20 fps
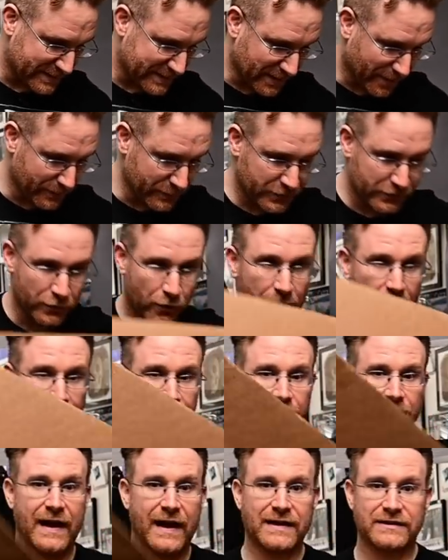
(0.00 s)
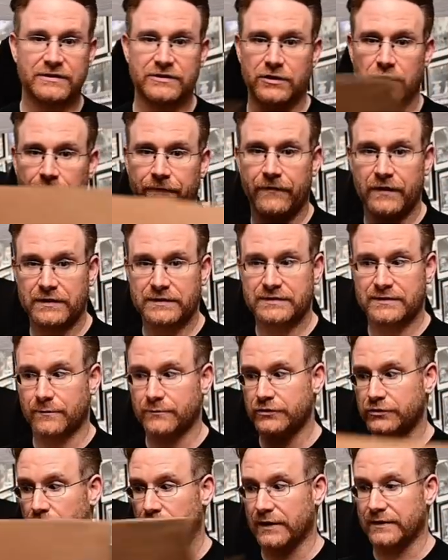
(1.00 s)
some sort of flat surface, some
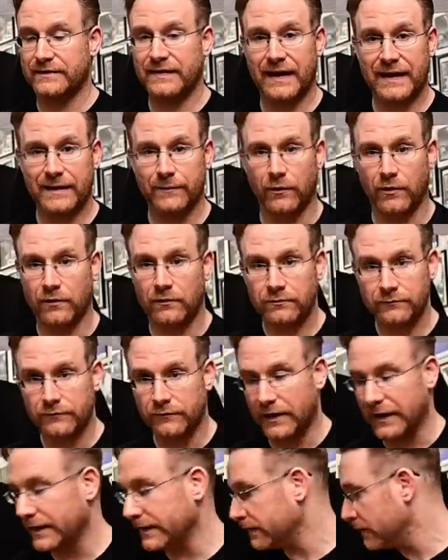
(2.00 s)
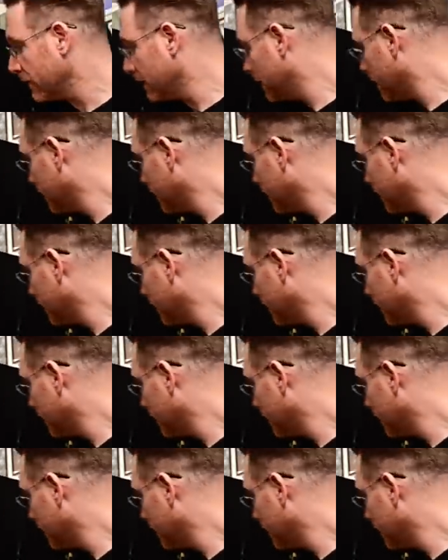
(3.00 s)
sort of table, right?